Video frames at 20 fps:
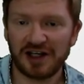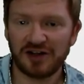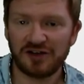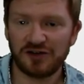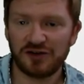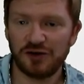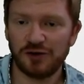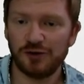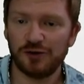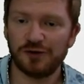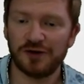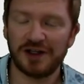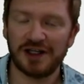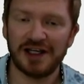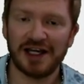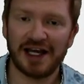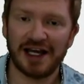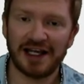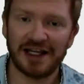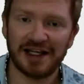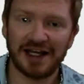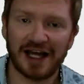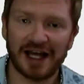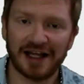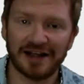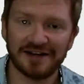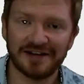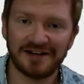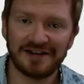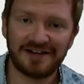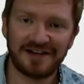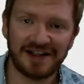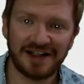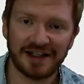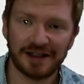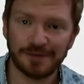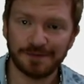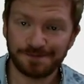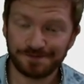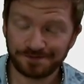
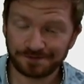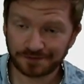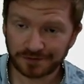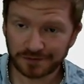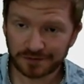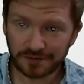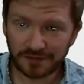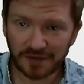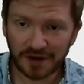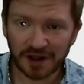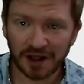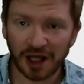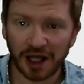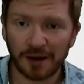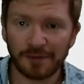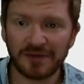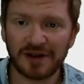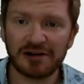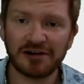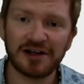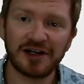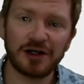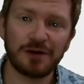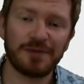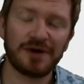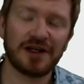S-U-V-A-N-T. They're a little